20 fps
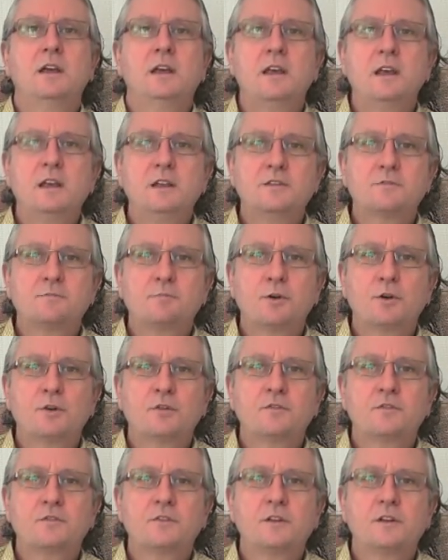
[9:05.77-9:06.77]
each
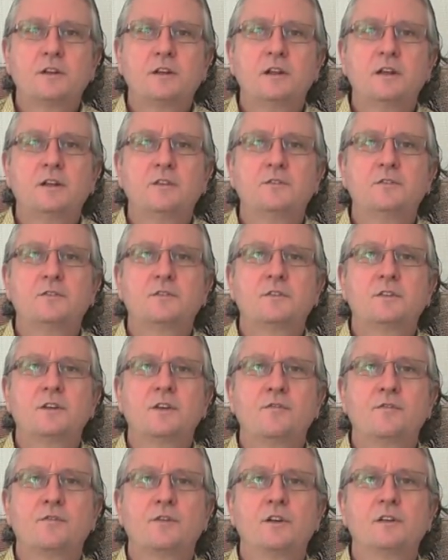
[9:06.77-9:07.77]
person is
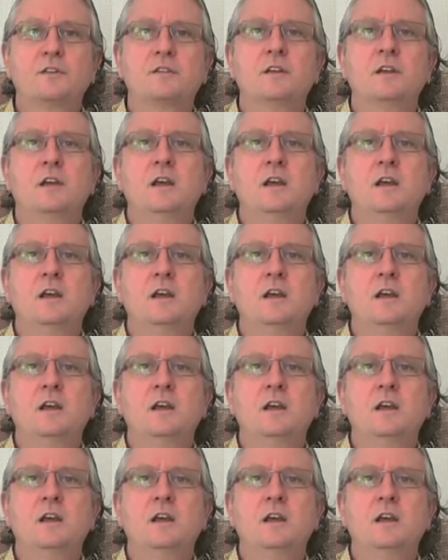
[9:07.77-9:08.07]
different,